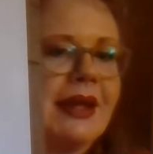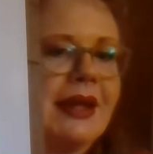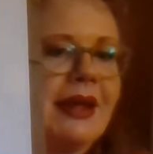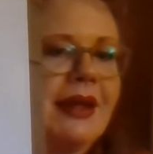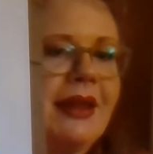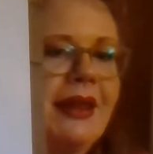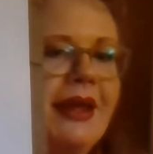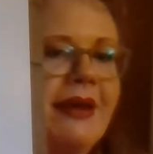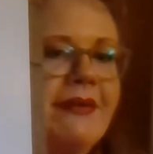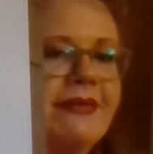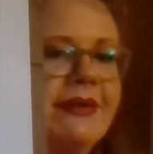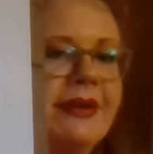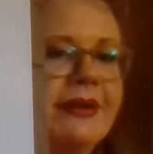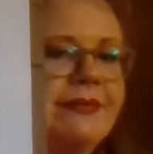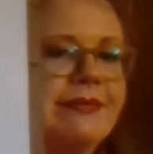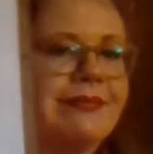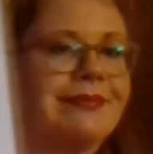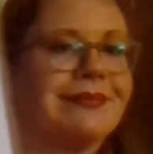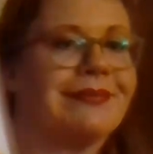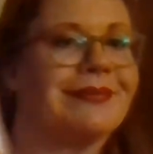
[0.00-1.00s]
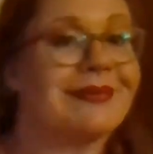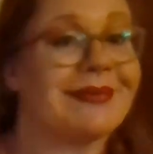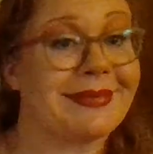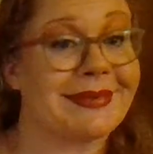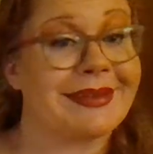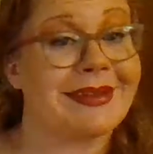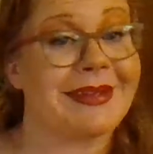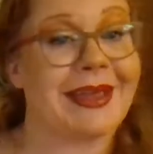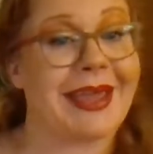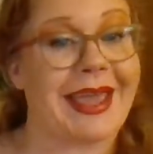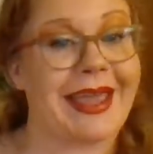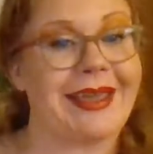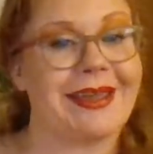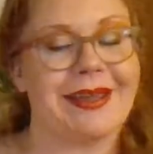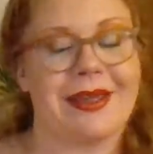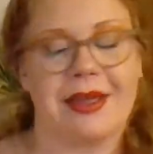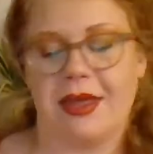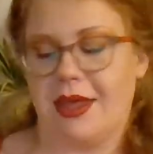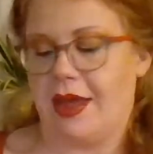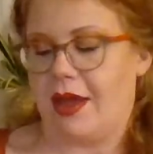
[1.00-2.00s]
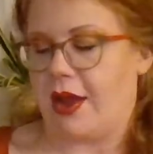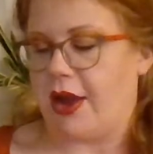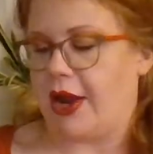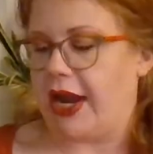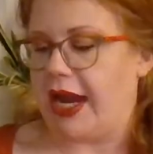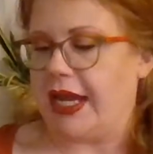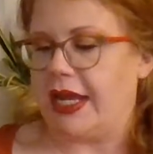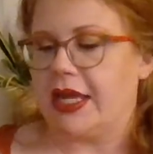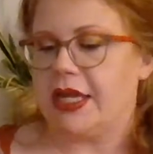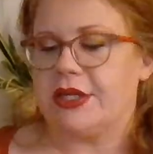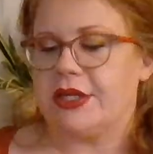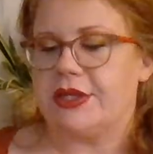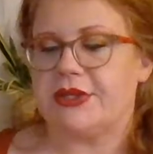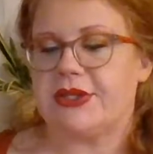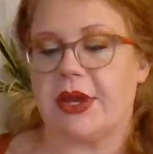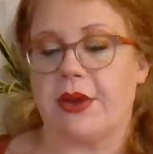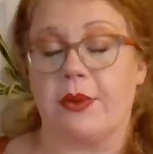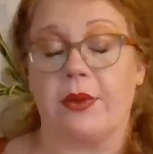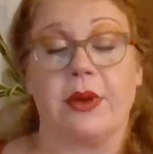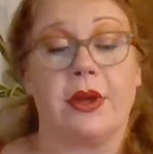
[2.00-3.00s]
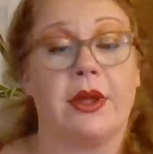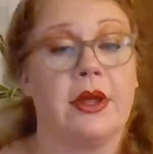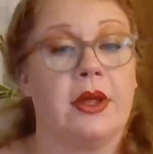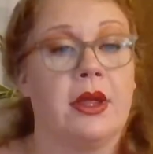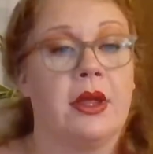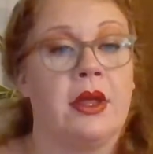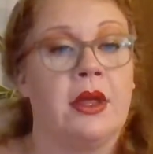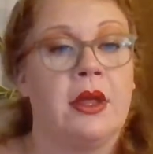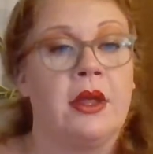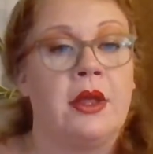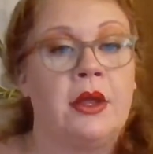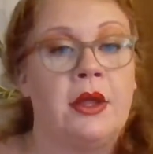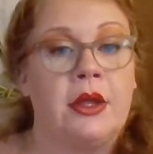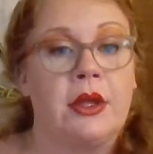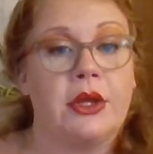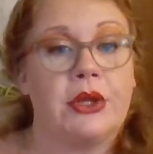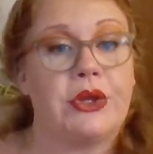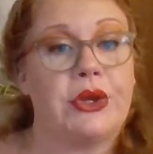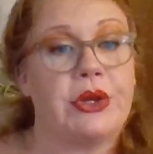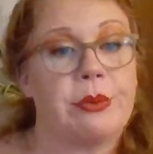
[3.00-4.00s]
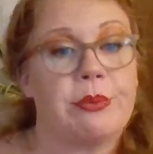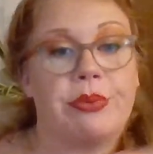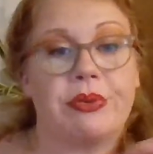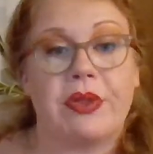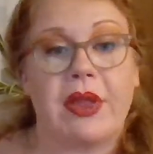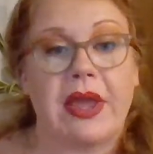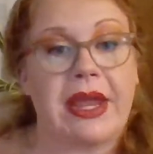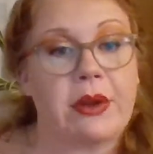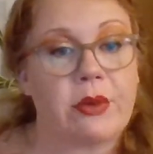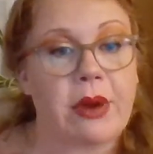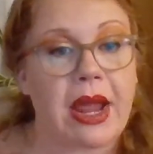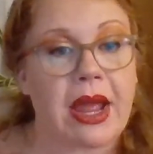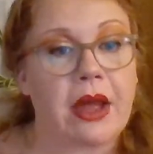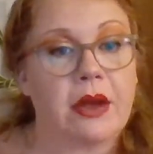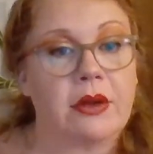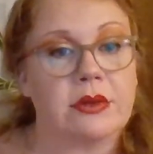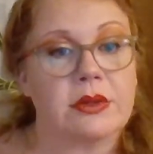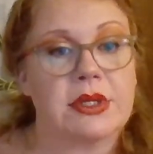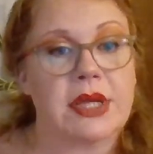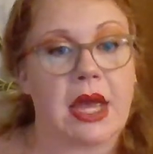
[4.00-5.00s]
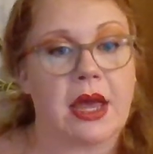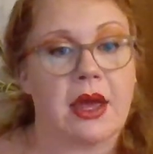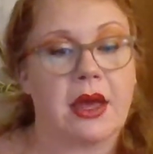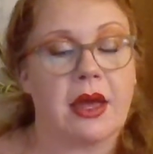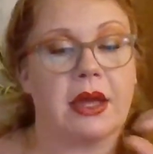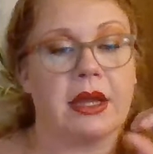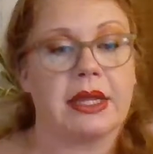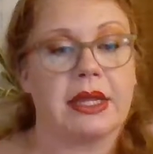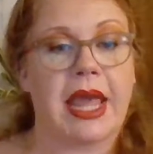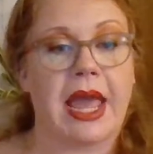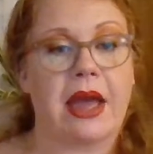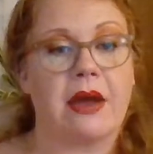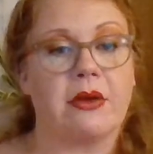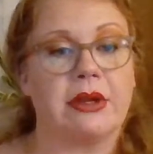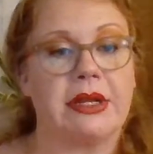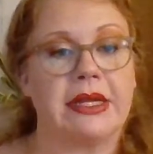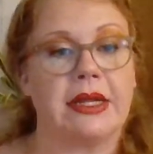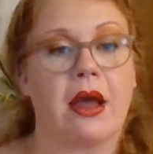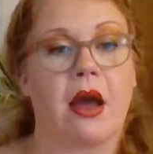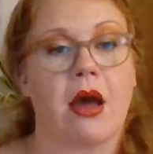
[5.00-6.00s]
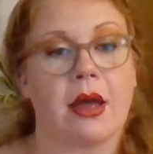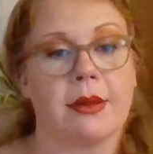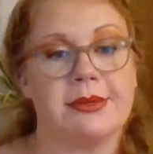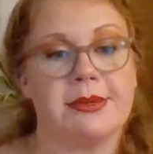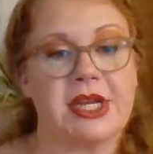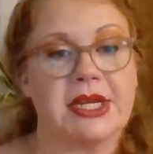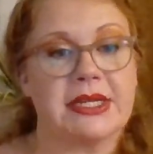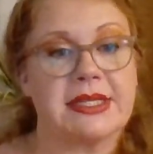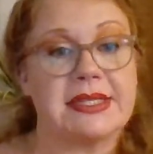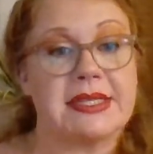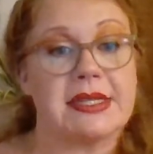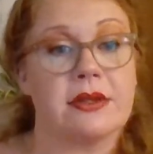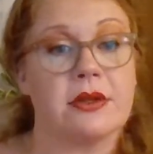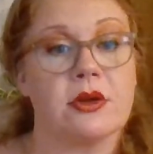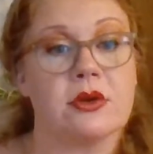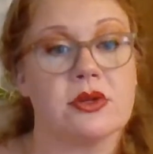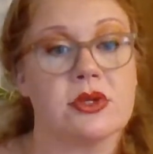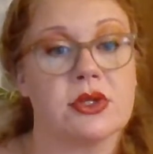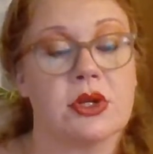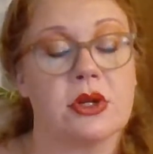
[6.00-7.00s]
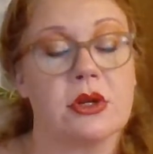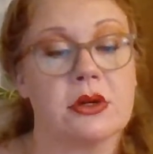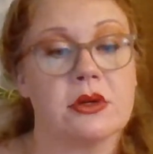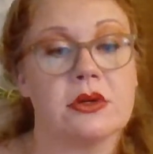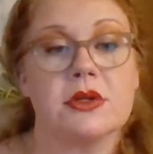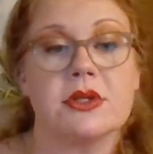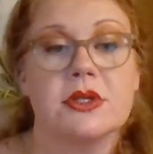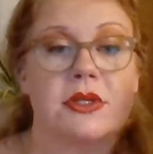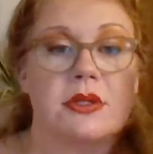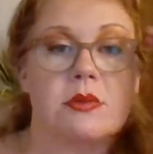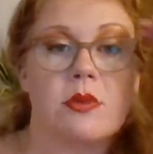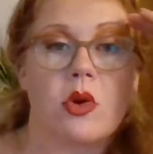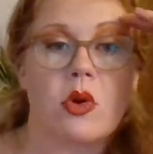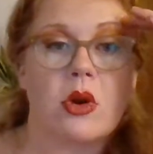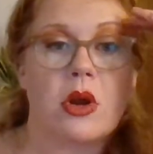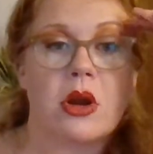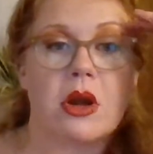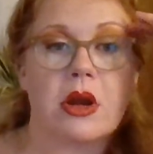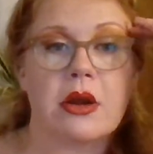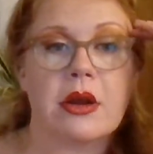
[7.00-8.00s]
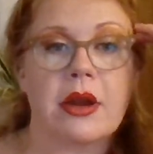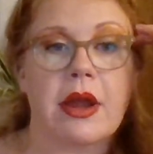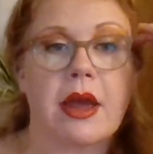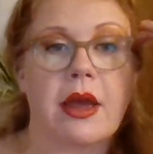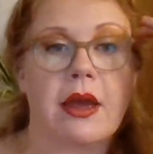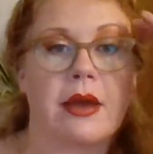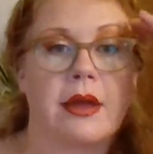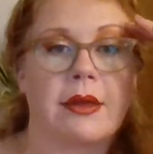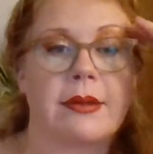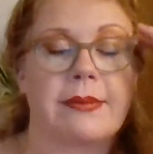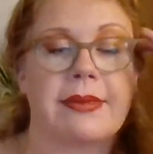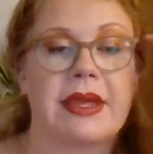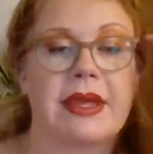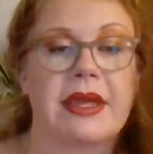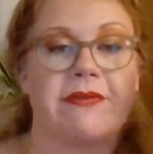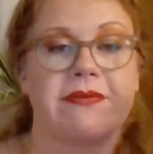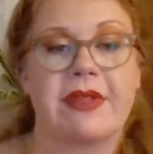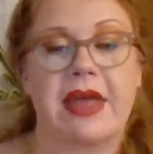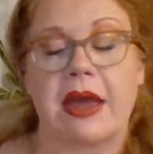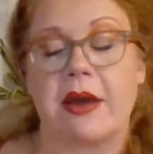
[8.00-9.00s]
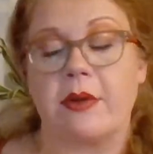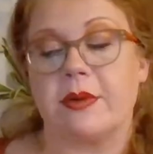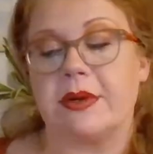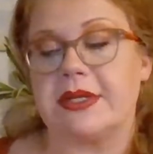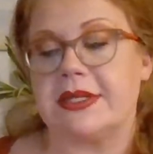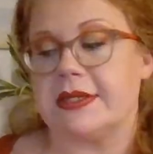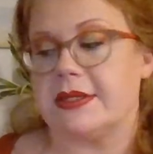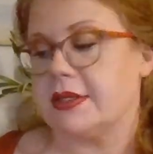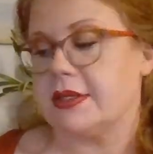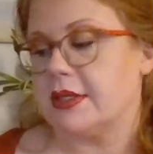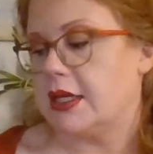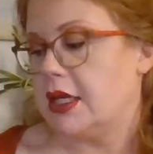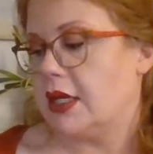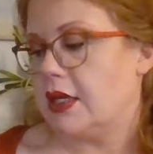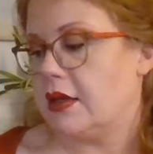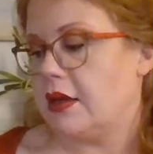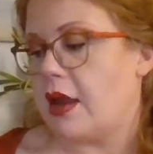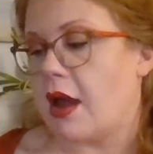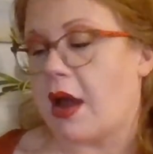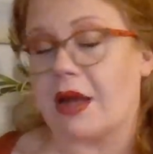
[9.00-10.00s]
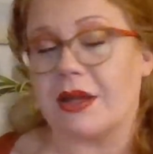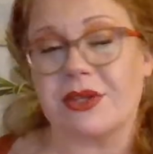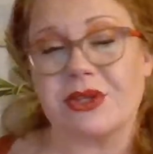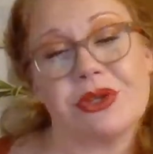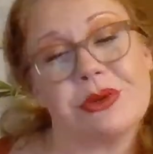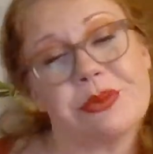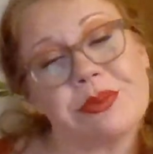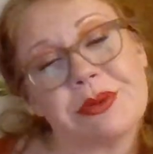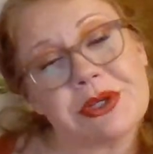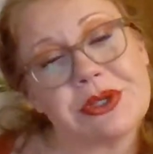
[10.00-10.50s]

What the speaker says: 11. Okay, all right, so you can play around counting objects in those circles some more if that was not super,